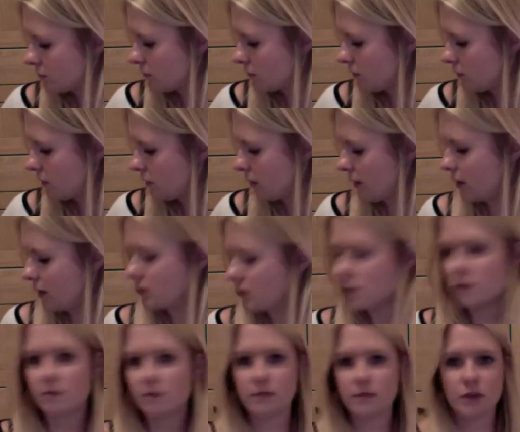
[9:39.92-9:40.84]
What else?
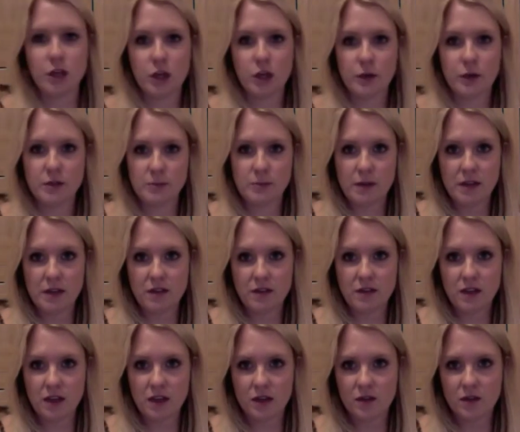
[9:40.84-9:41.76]
USB
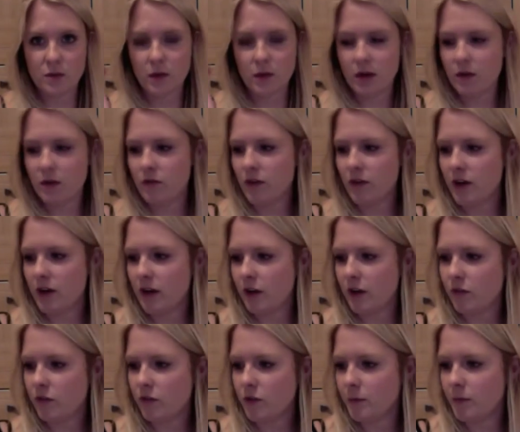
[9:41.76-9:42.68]
stick as well, very
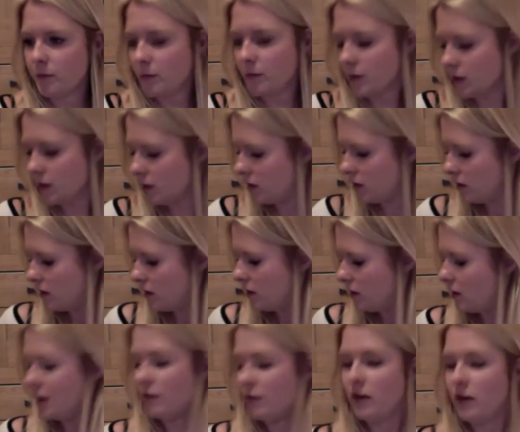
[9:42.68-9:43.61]
helpful.
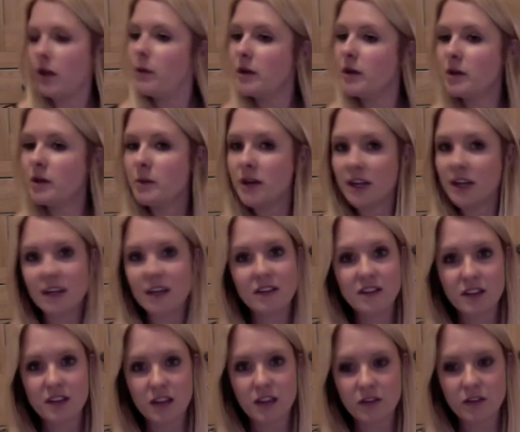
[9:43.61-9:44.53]
Never know when you might need to
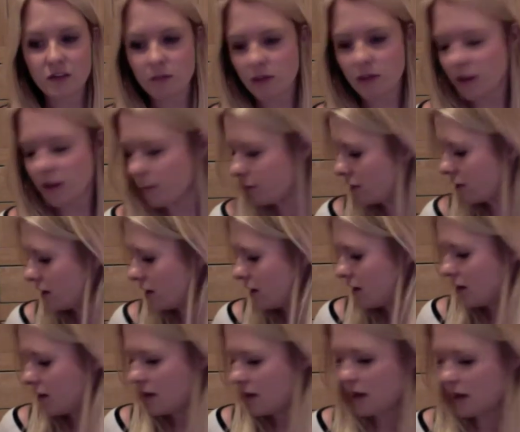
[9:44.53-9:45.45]
save something.
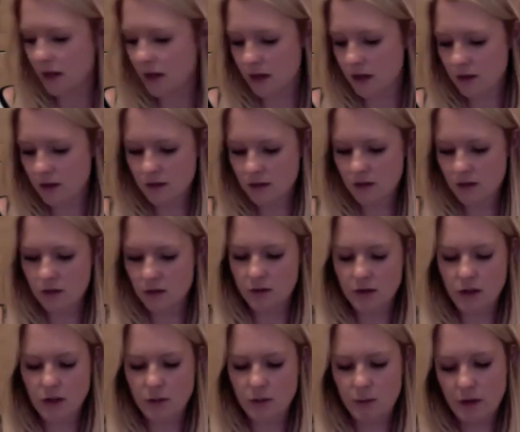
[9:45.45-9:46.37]
And oh,
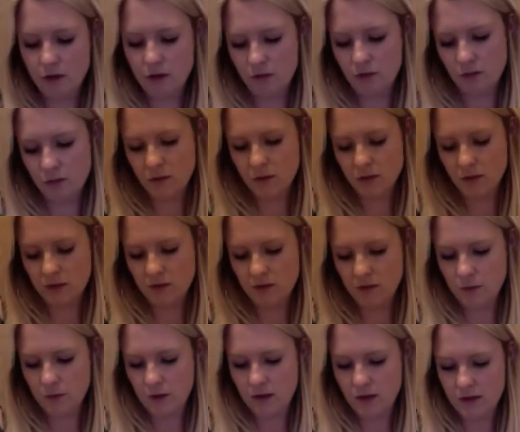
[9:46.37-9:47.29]
another perfume as well, because I was
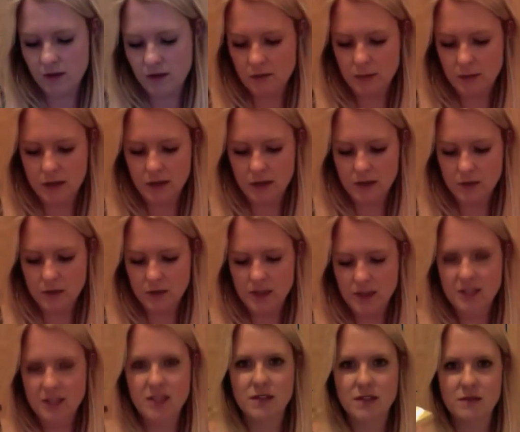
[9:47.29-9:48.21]
wearing this a bit last week.
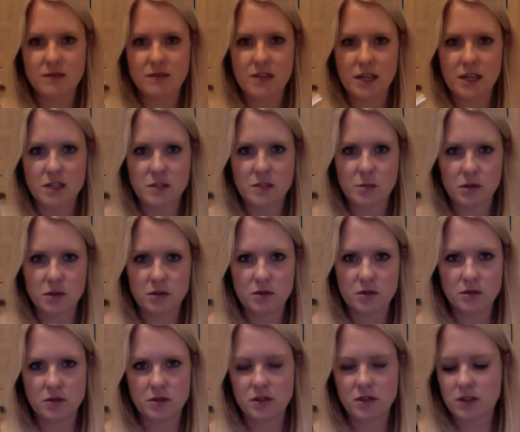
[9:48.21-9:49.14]
It's the tester bottle,
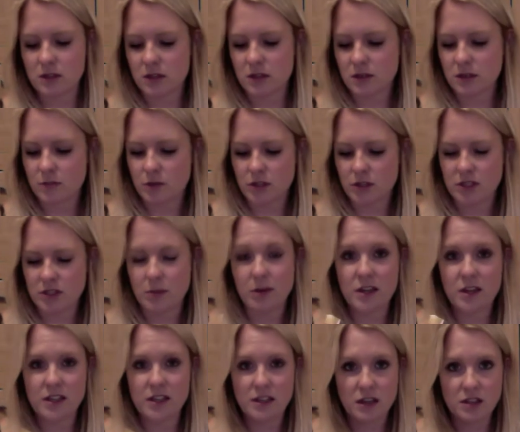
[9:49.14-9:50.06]
so it doesn't look pretty, but
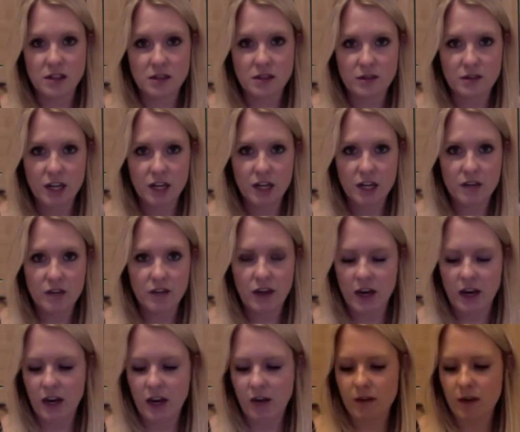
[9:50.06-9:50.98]
it is actually really good for
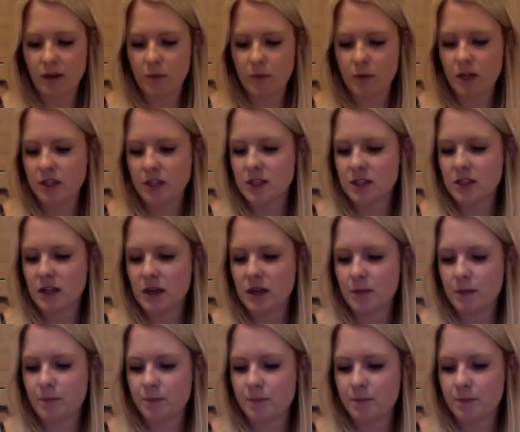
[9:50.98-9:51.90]
carrying around. But it's
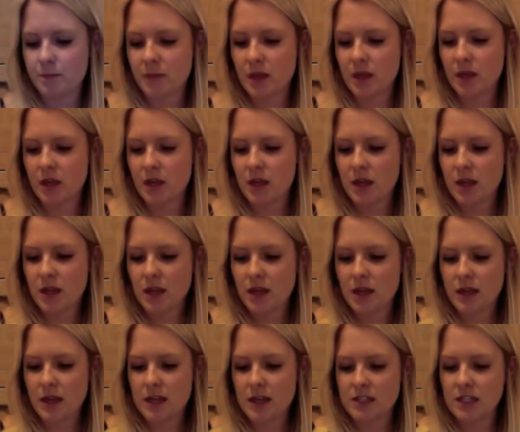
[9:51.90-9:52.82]

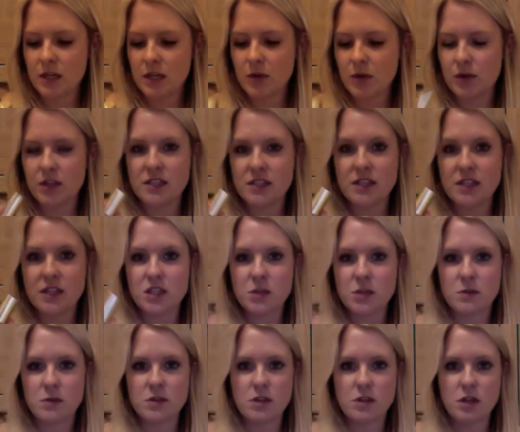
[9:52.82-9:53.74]
Estee Lauder
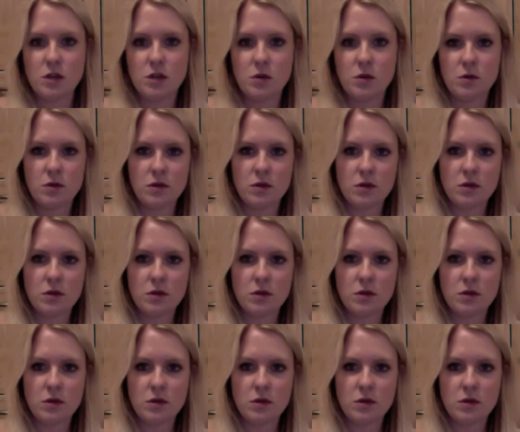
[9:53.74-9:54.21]
Sensuous Nude.